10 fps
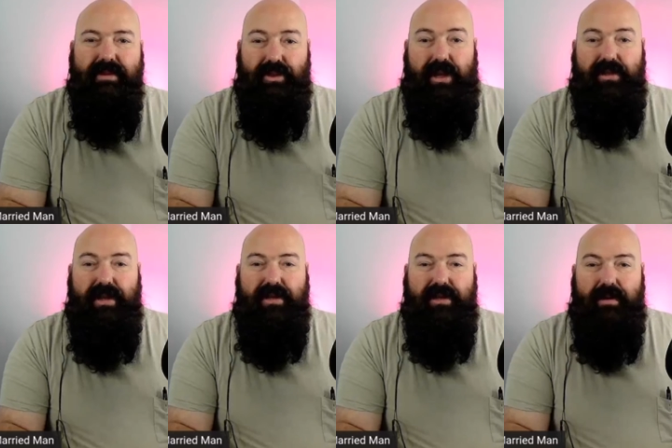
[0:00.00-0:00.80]
Do you like
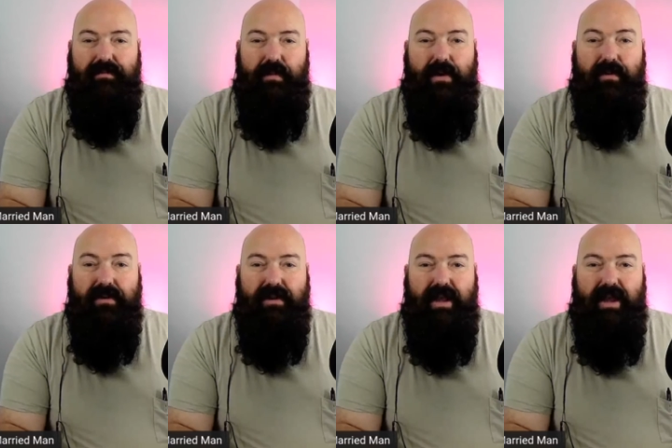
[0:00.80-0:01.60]
that clip from our
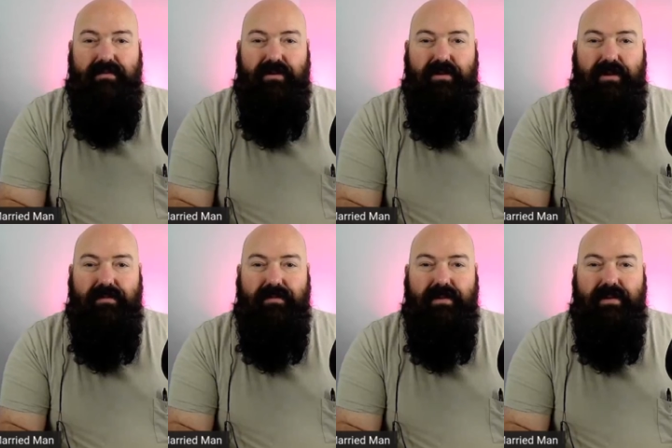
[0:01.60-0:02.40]
recent live stream?
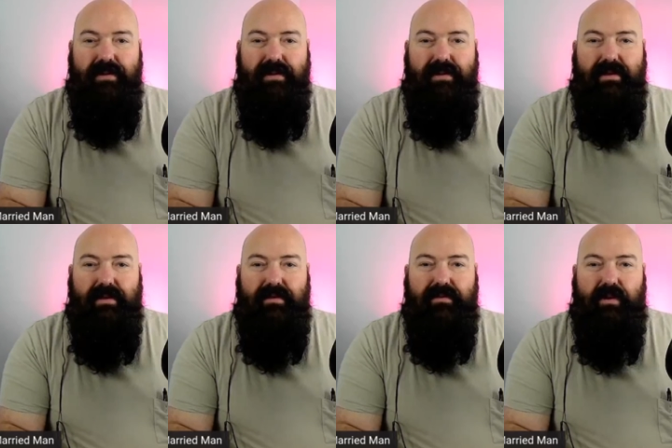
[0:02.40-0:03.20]

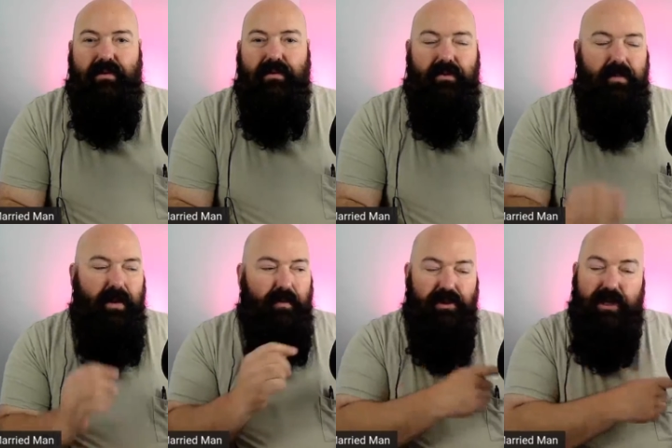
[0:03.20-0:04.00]
If so, you might
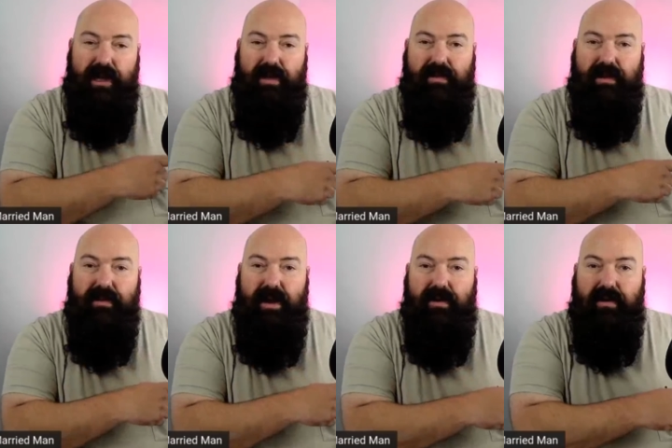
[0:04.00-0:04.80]
want to check out the
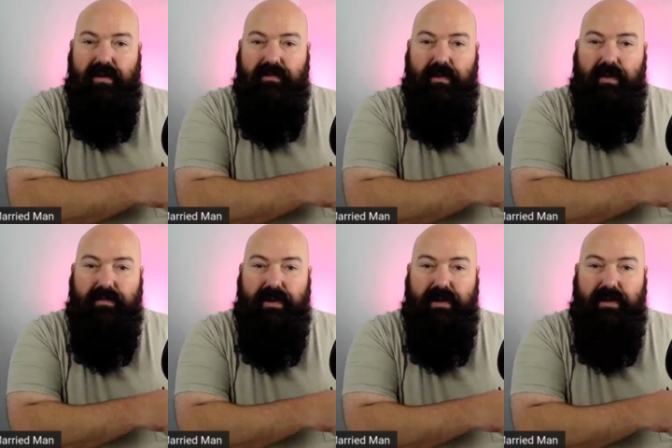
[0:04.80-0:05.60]
entire interview over
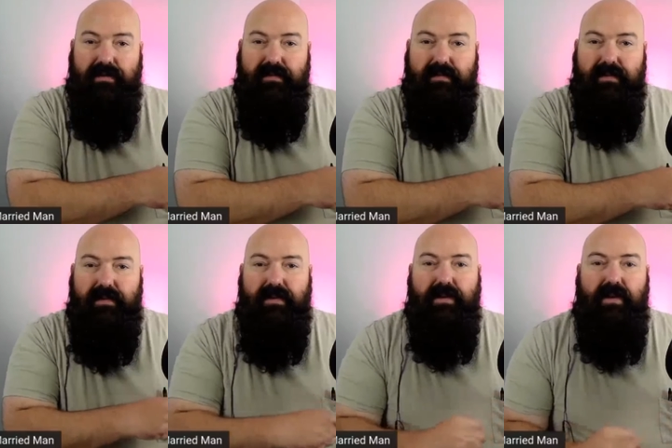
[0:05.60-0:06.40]
here,
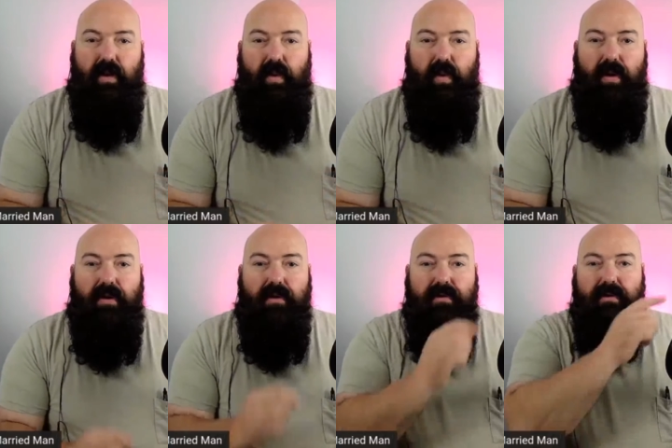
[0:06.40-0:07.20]

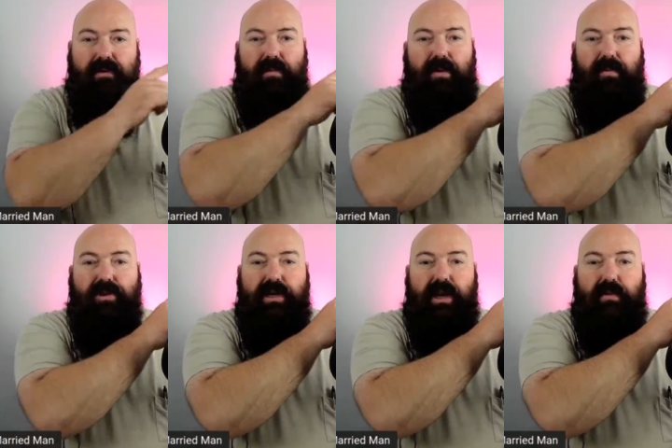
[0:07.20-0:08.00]
or you might want
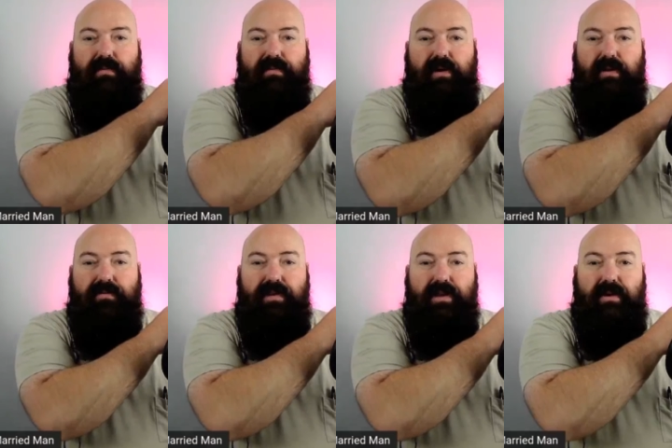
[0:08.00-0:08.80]
to check out one of our other
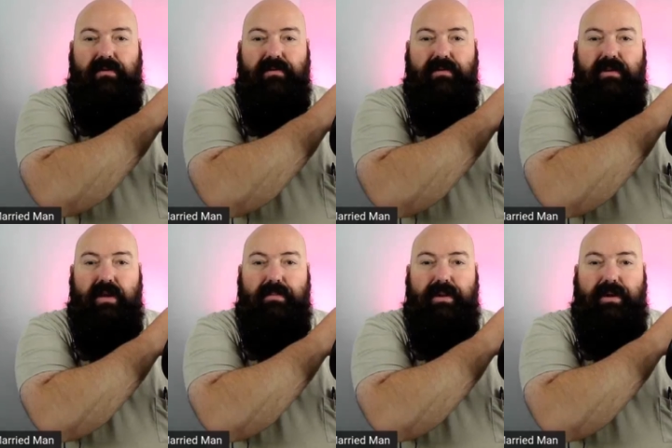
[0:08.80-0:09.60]
videos
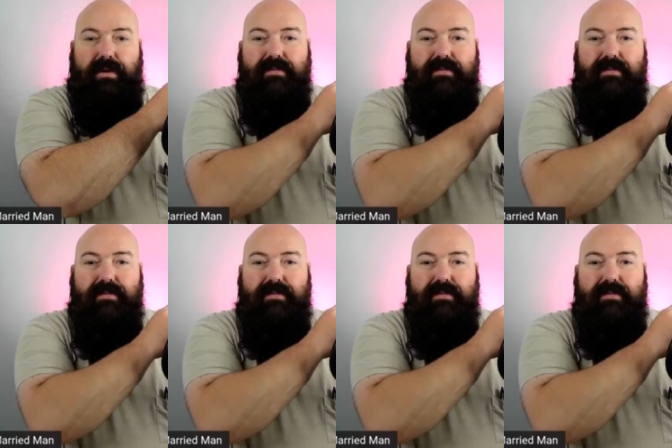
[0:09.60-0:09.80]
up here.